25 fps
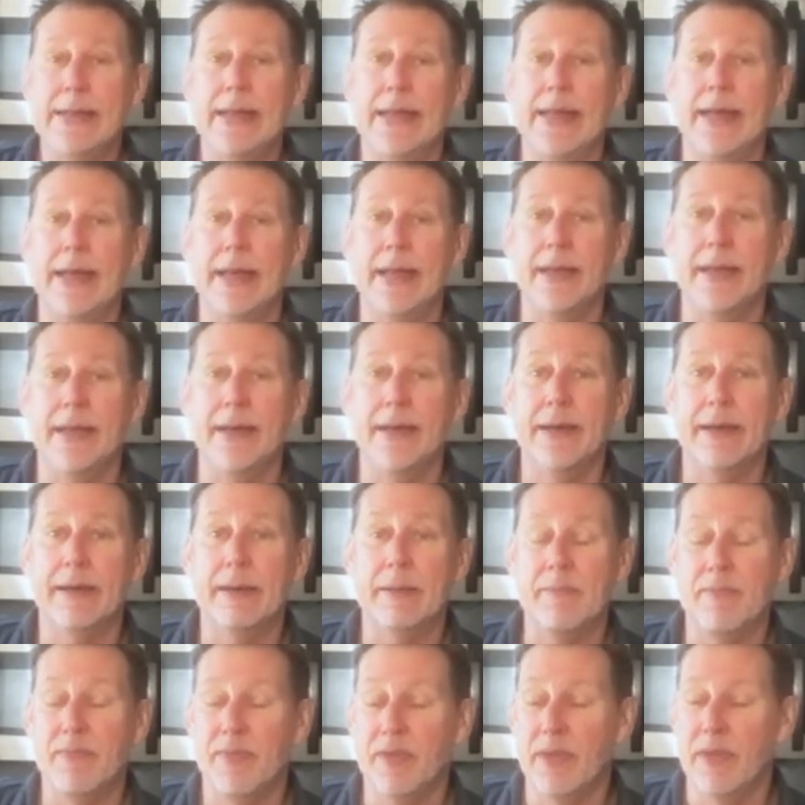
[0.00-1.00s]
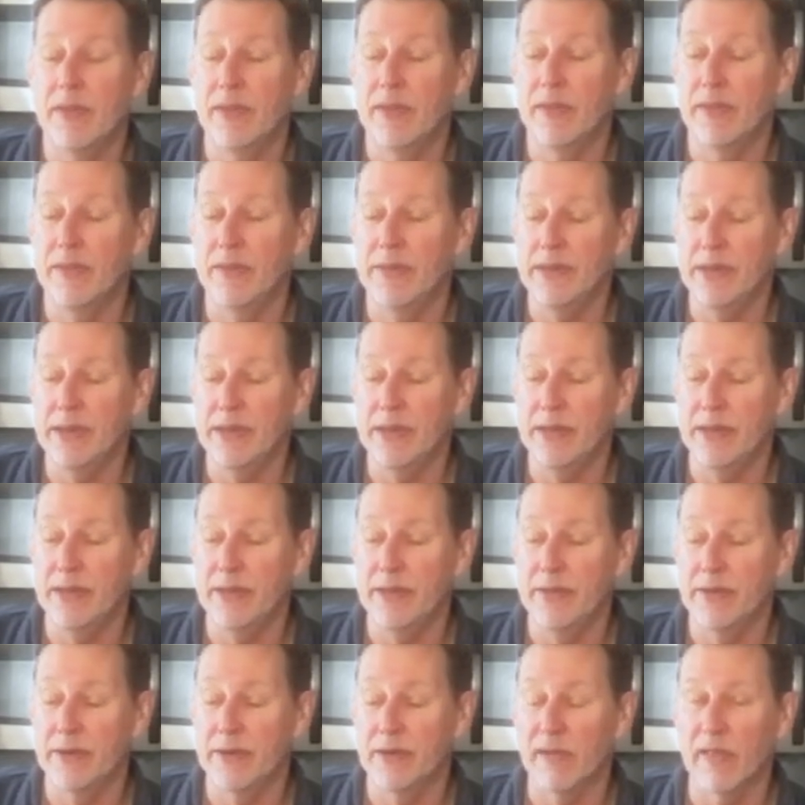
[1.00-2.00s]
And um,
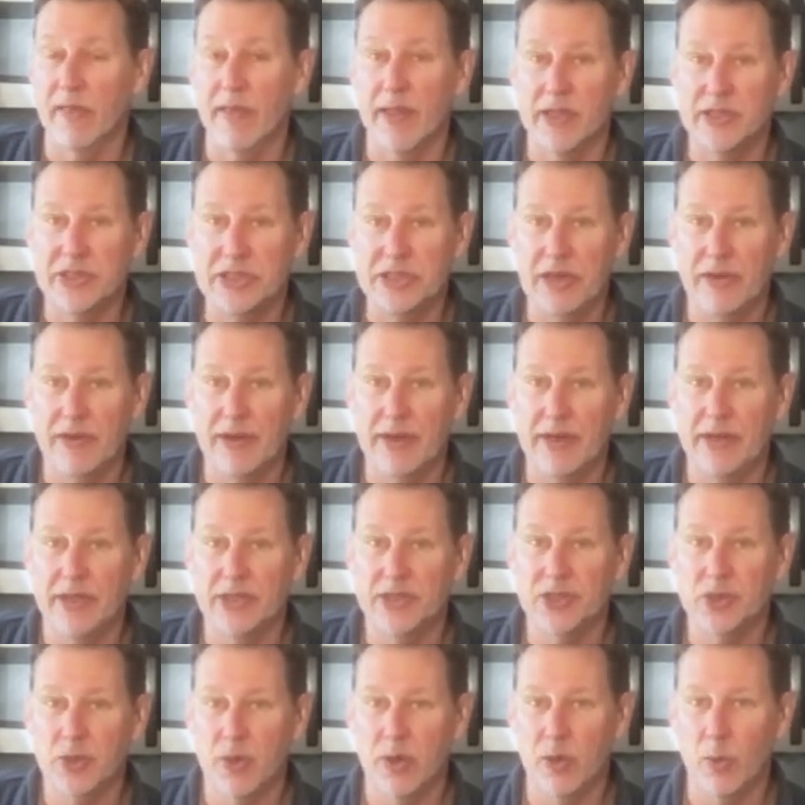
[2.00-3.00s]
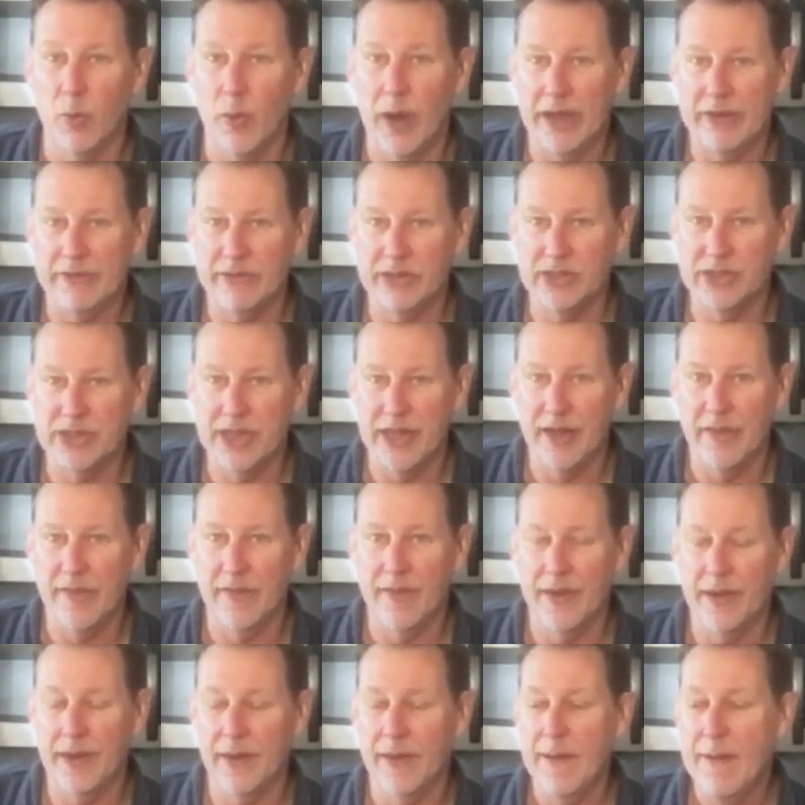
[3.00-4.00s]
the there are legendary historic wineries
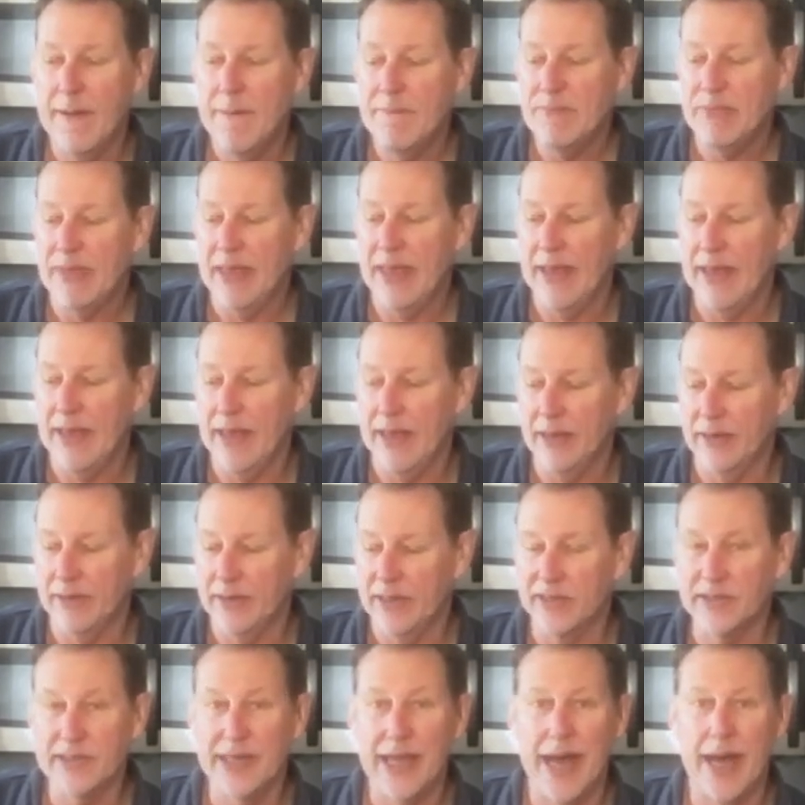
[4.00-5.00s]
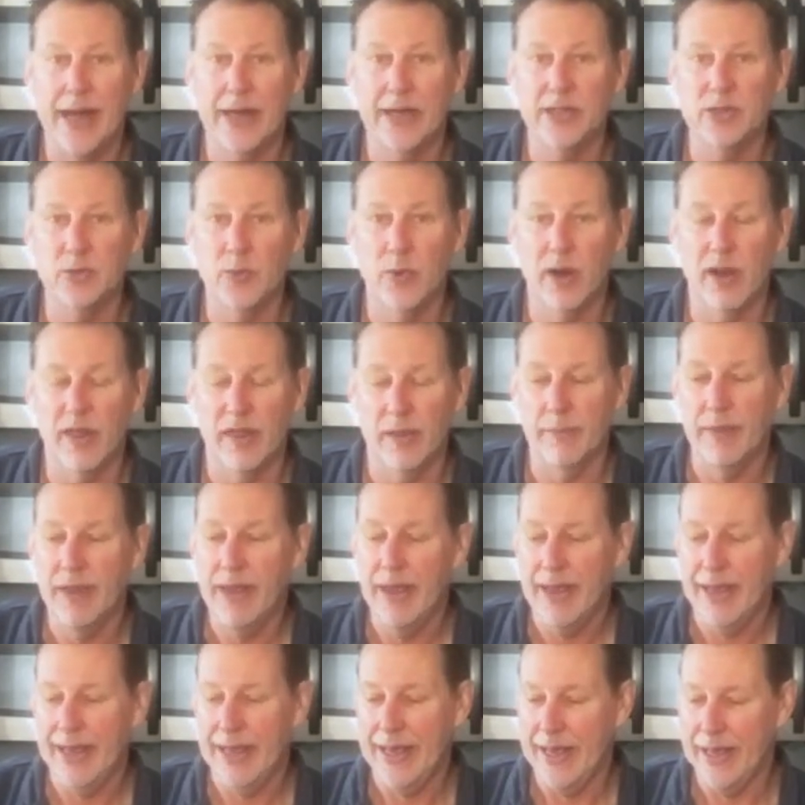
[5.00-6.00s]
down there, and Concannon is one of them.
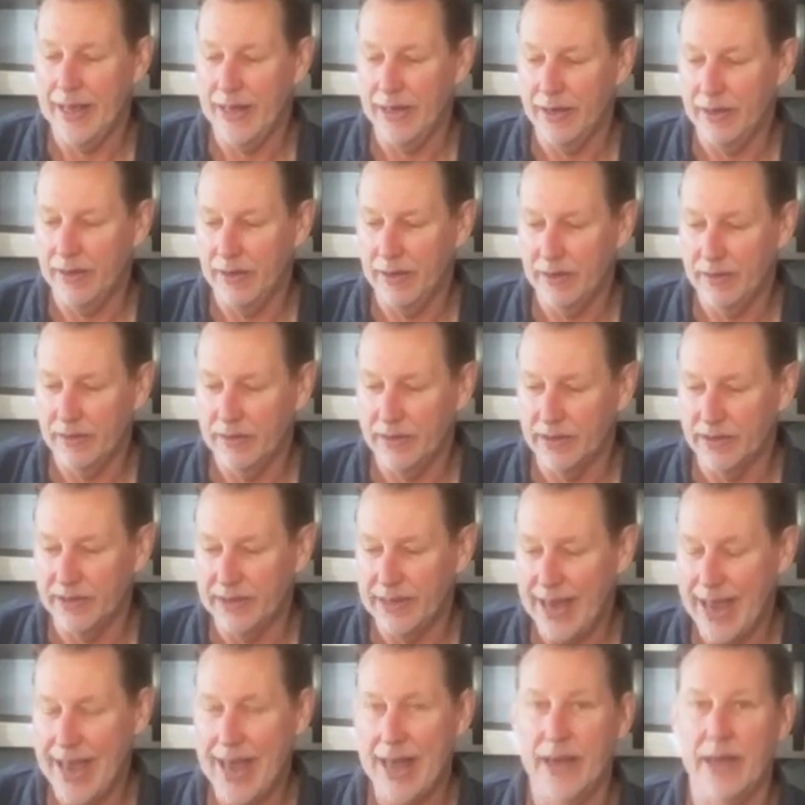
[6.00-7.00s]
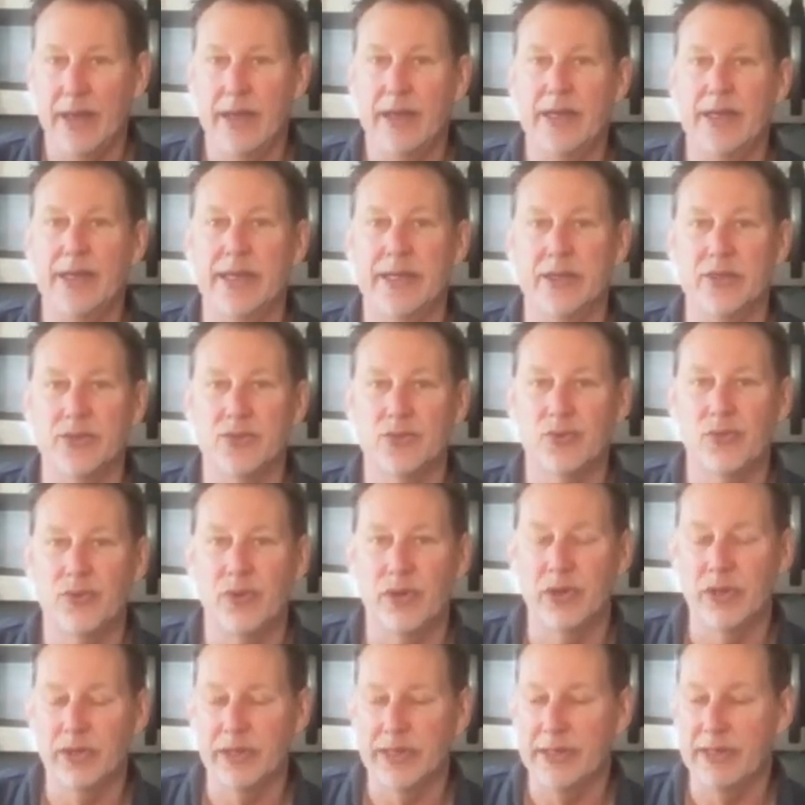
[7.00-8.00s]
And Concannon is
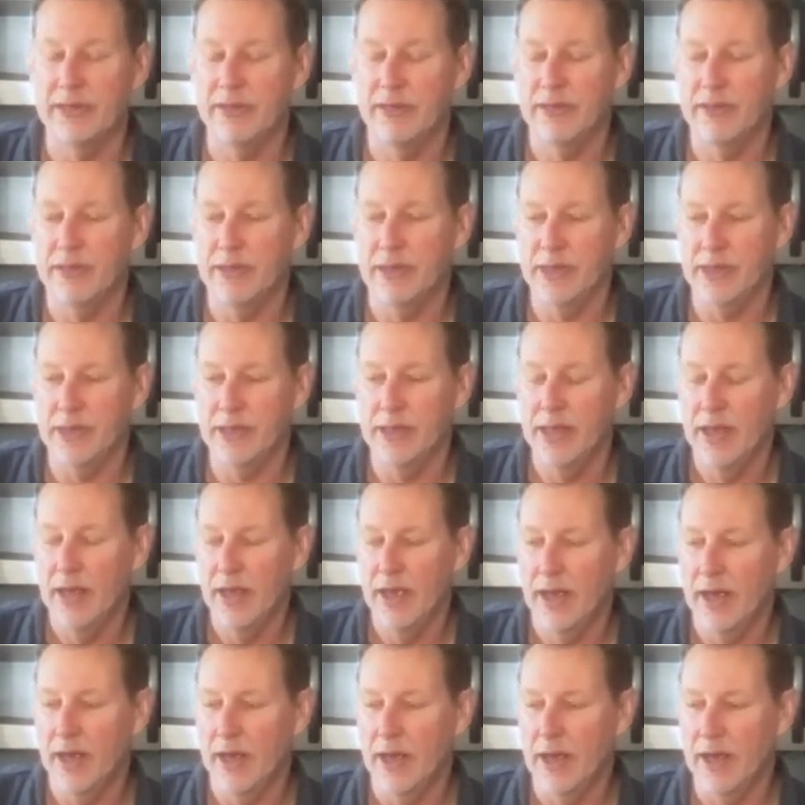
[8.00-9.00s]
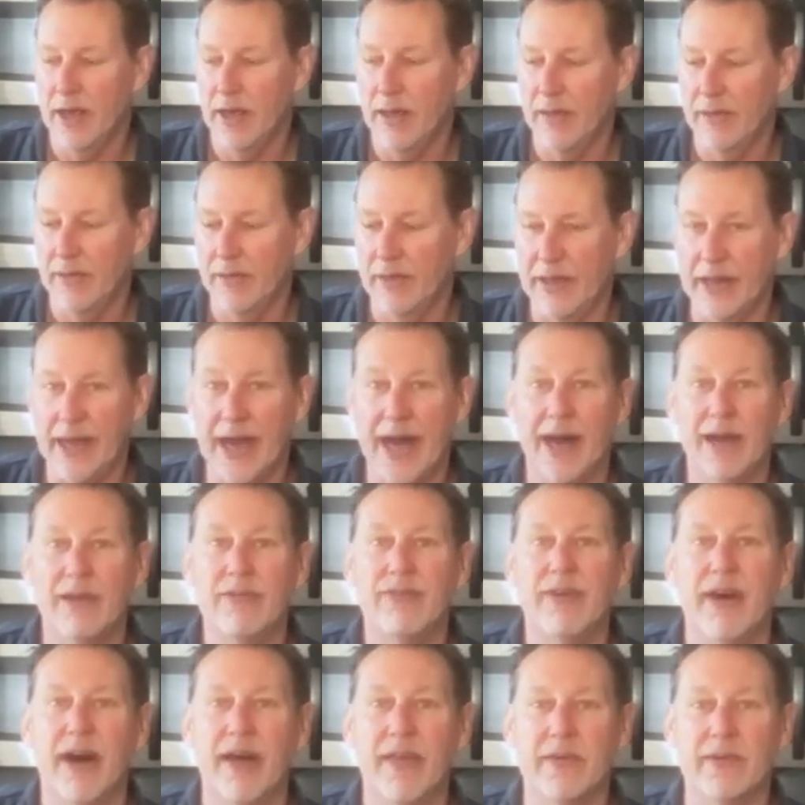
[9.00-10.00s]
really the uh, the
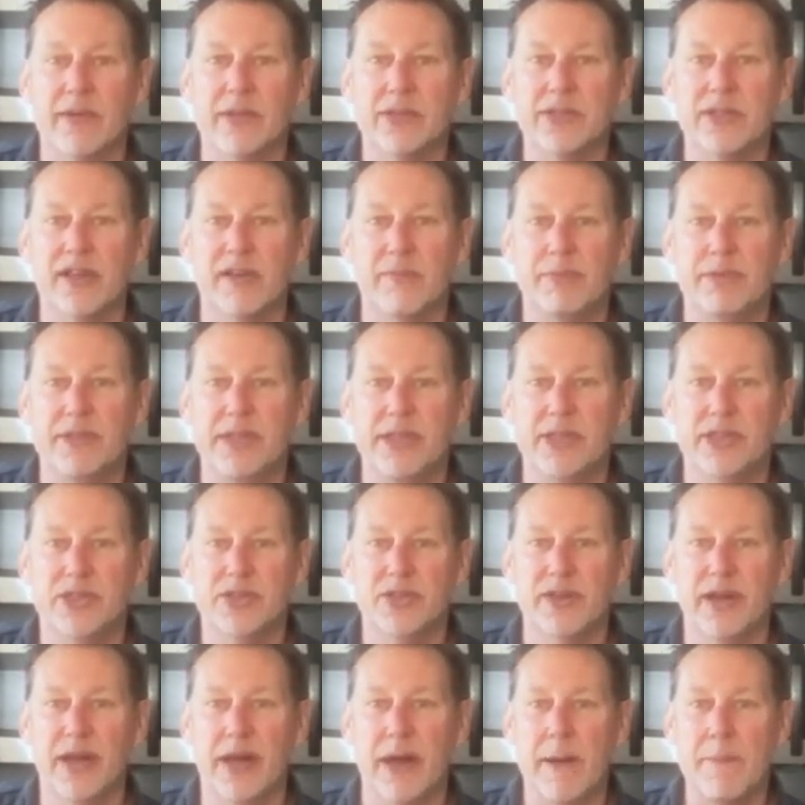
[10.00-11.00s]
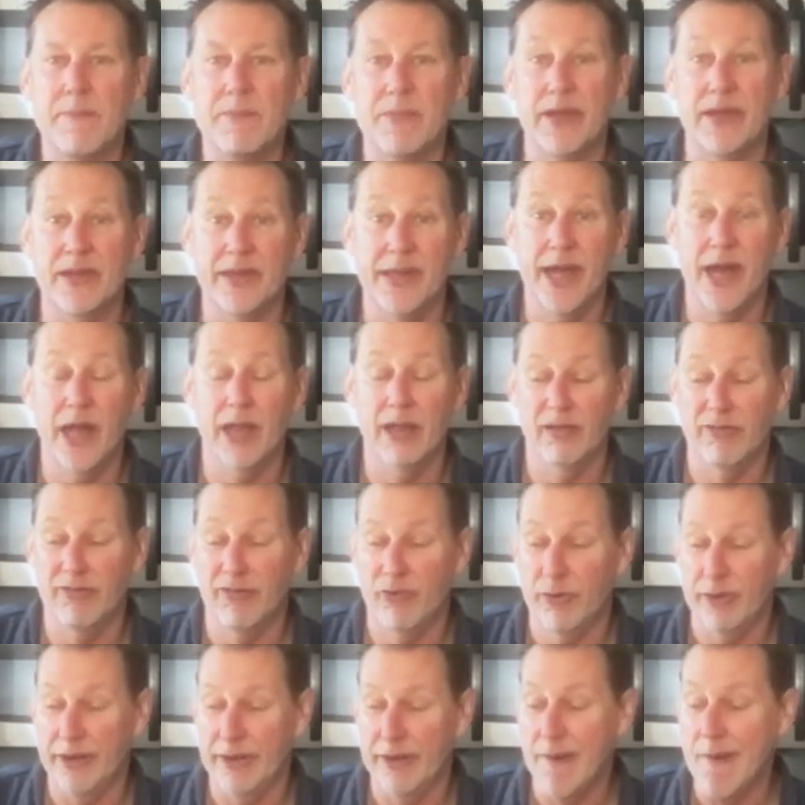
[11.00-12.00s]
godfathers of Petit Sirah in
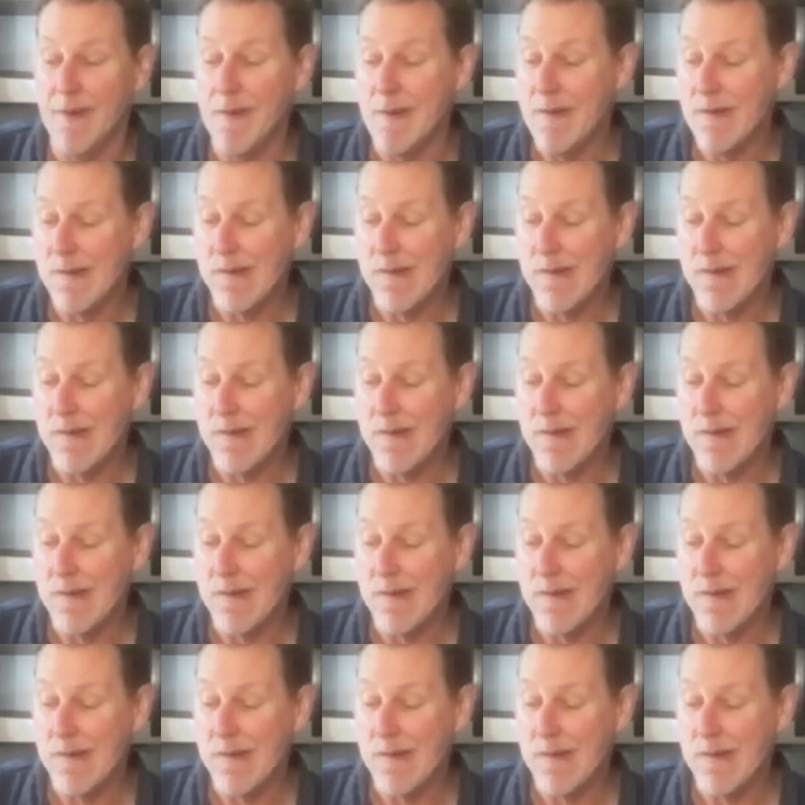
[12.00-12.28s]
California.